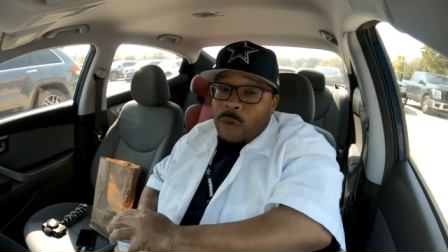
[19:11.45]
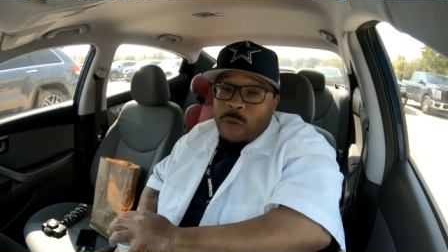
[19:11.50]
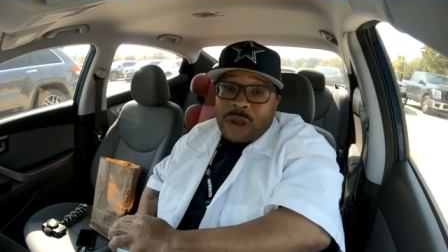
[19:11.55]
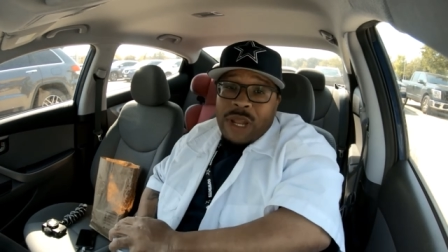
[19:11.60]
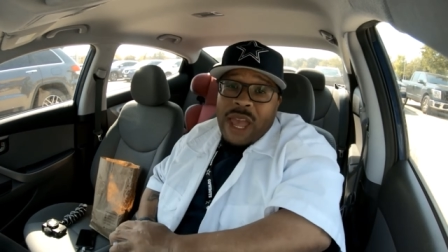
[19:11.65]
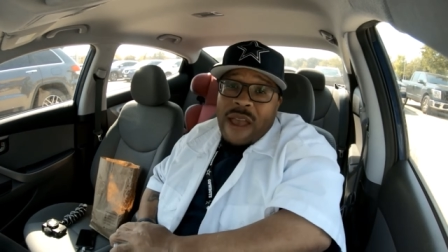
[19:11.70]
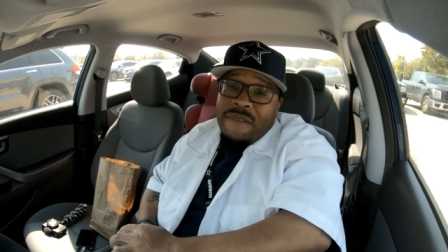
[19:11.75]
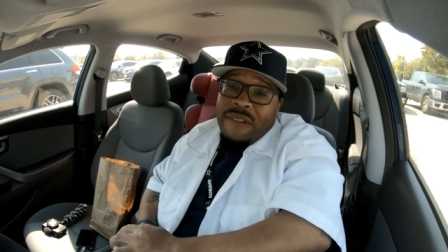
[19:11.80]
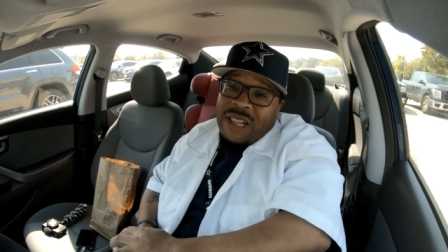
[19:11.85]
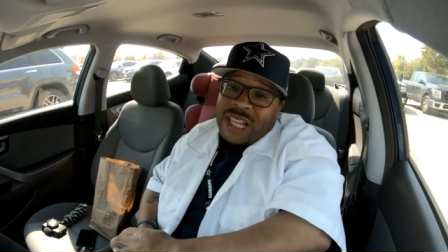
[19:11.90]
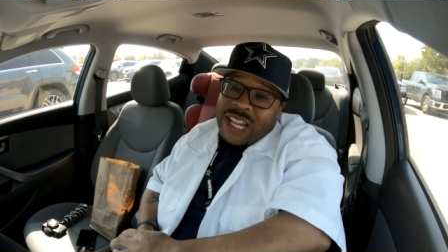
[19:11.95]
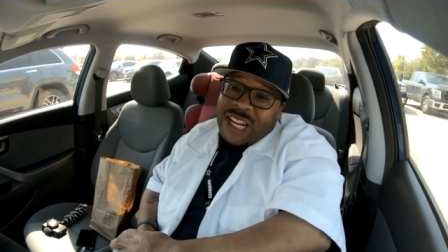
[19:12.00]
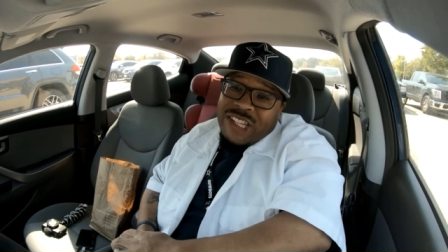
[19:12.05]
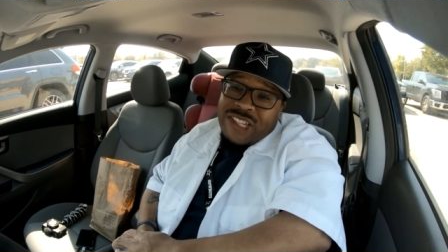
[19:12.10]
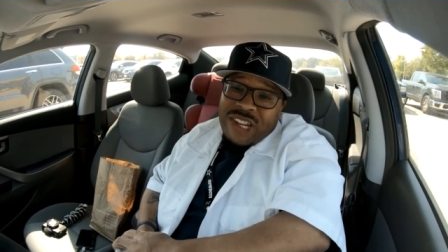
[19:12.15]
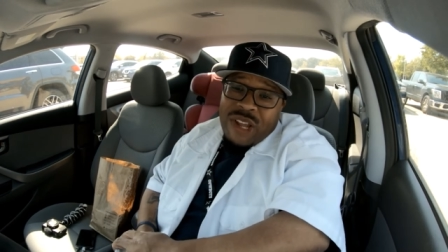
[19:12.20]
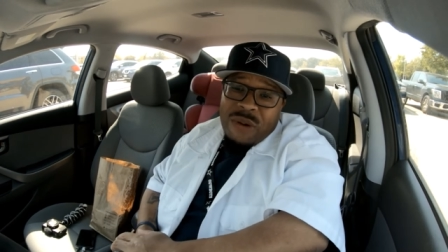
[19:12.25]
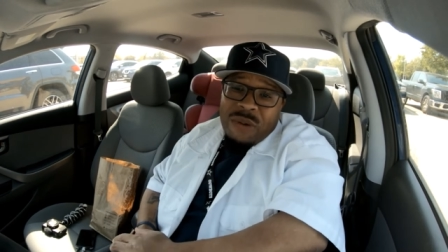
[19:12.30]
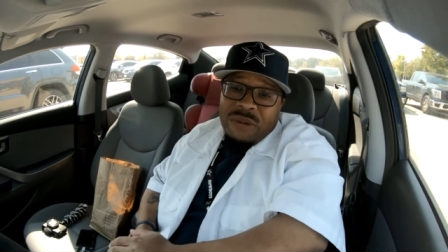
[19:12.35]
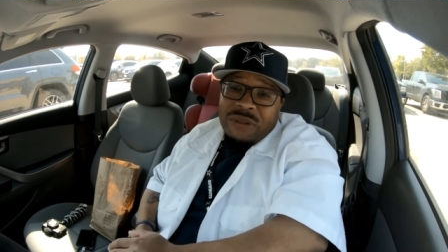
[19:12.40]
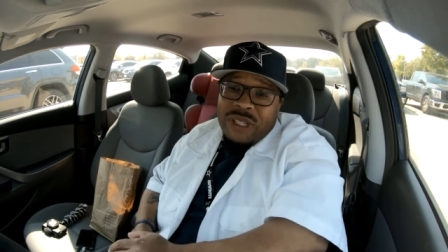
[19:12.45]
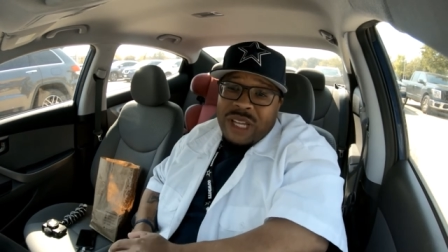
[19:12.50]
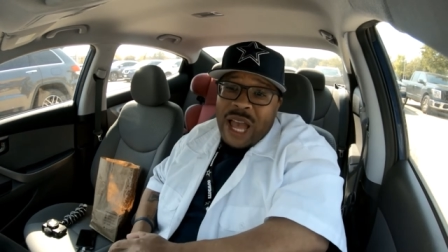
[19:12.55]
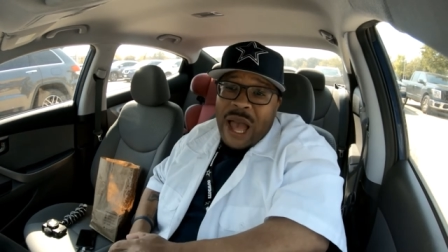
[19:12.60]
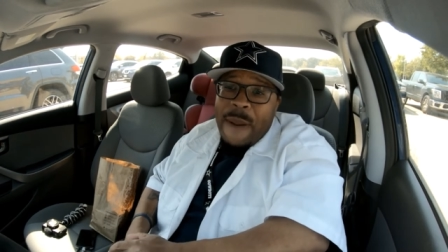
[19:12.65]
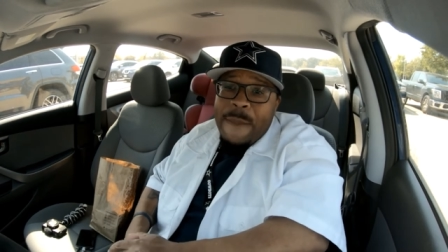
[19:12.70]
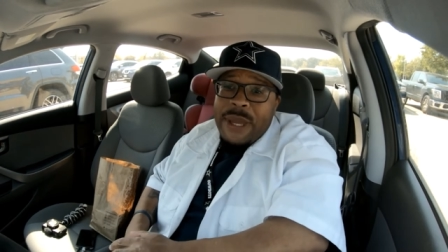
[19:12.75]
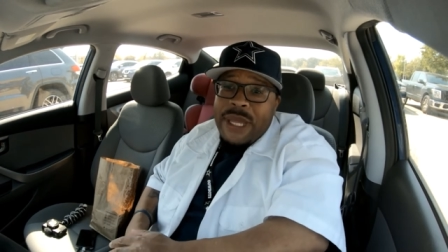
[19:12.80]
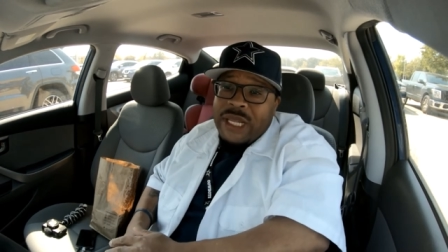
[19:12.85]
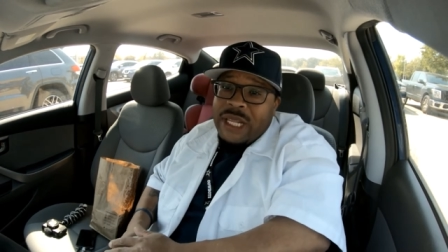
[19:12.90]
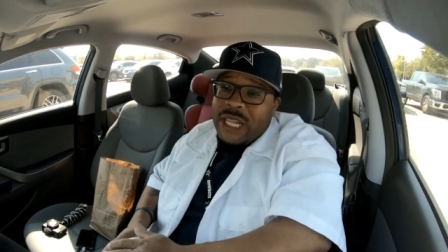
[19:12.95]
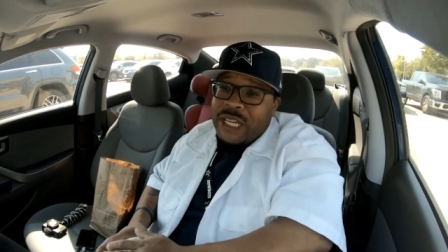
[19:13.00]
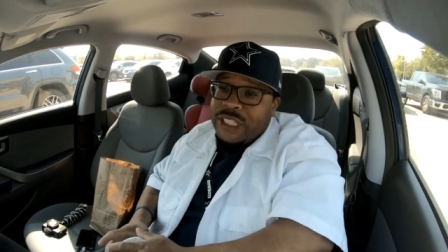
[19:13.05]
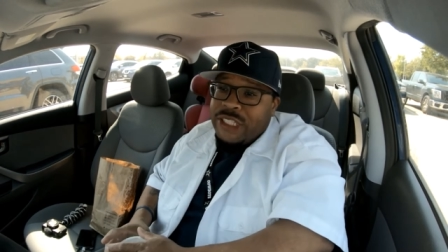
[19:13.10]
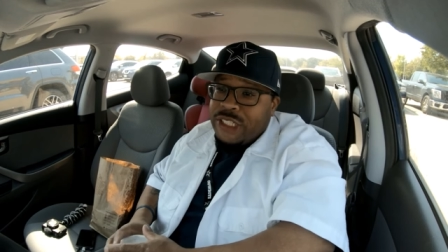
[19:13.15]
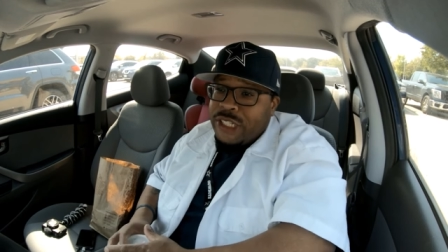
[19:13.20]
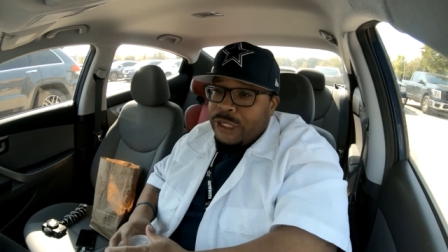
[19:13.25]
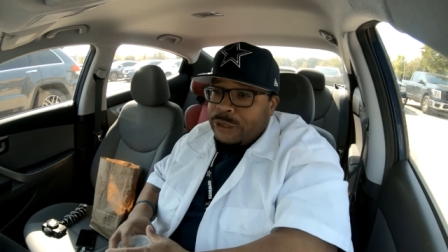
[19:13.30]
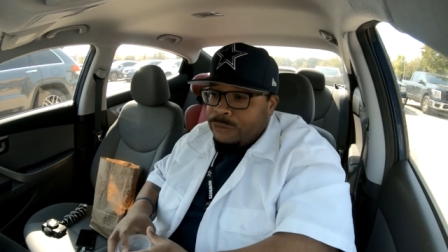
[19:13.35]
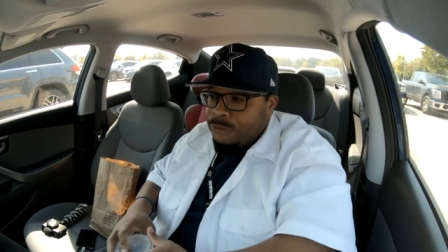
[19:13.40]
Well, they have to let us know, comment and let
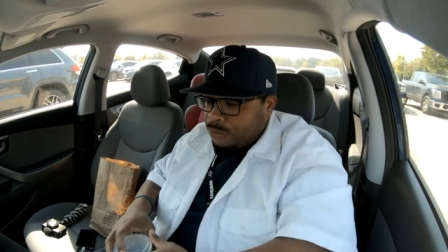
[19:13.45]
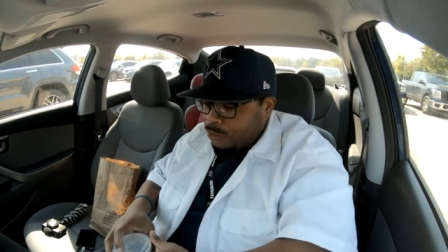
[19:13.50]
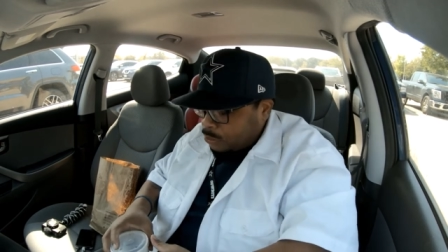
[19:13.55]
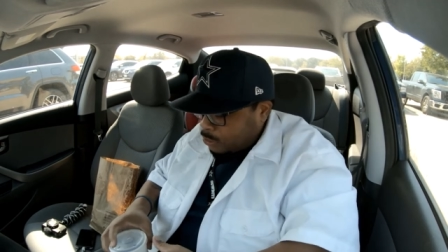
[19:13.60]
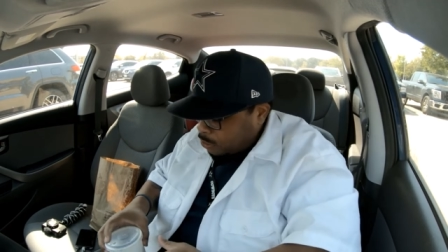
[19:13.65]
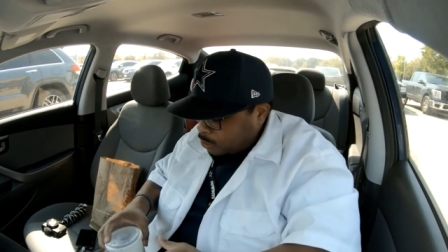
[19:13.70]
us know.